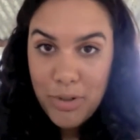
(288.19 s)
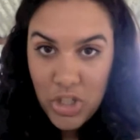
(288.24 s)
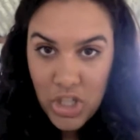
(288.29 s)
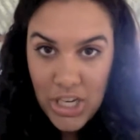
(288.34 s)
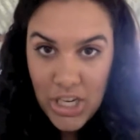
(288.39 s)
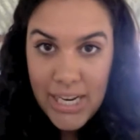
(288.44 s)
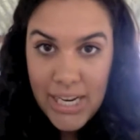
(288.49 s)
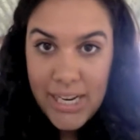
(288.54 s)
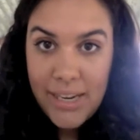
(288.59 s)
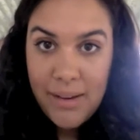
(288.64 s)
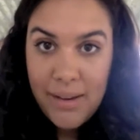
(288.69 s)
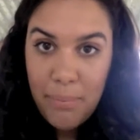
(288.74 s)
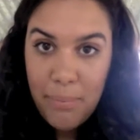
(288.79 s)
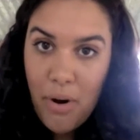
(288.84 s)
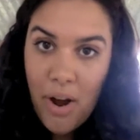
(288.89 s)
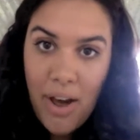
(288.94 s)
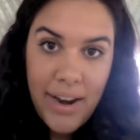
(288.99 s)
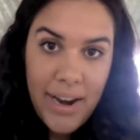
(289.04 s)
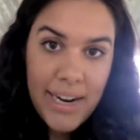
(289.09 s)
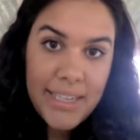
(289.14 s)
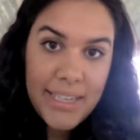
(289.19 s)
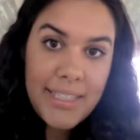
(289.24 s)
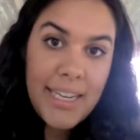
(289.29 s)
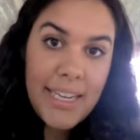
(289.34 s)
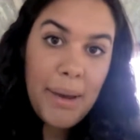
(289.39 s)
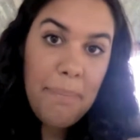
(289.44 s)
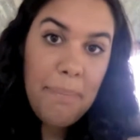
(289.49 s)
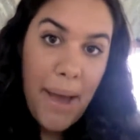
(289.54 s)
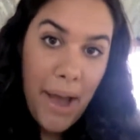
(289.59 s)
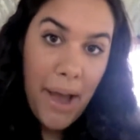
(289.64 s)
cheek products
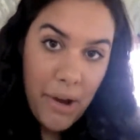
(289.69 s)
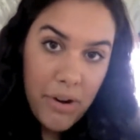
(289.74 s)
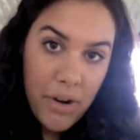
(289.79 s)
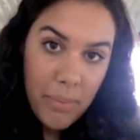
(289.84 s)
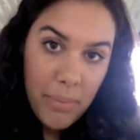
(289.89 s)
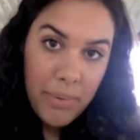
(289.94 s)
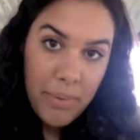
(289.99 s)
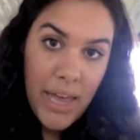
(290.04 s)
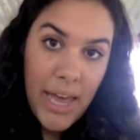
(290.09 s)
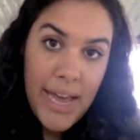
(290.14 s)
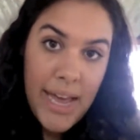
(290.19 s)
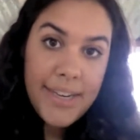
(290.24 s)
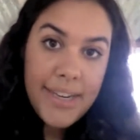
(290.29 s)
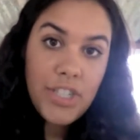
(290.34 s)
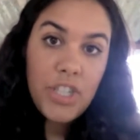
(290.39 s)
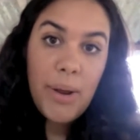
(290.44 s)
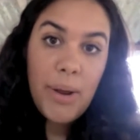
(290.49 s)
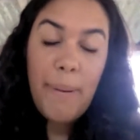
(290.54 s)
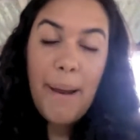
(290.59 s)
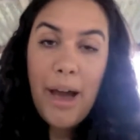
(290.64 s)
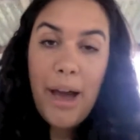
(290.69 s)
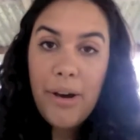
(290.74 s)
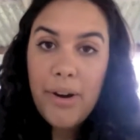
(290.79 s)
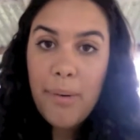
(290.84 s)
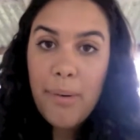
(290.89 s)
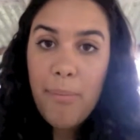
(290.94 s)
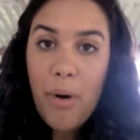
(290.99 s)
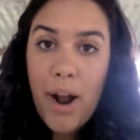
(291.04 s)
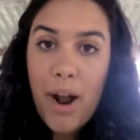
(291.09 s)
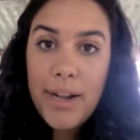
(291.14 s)
like a powder blush, a
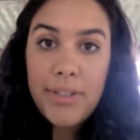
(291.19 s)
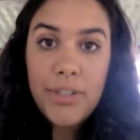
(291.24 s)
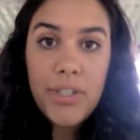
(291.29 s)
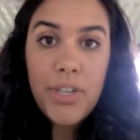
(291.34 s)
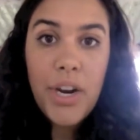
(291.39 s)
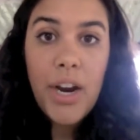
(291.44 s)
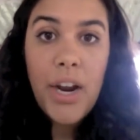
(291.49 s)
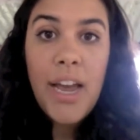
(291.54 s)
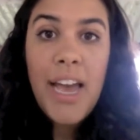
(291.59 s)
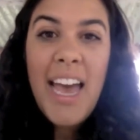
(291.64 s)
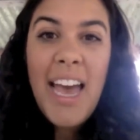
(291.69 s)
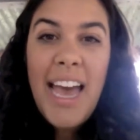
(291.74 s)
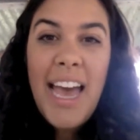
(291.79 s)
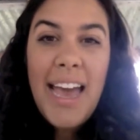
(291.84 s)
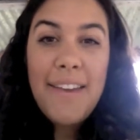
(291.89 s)
powder bronzer.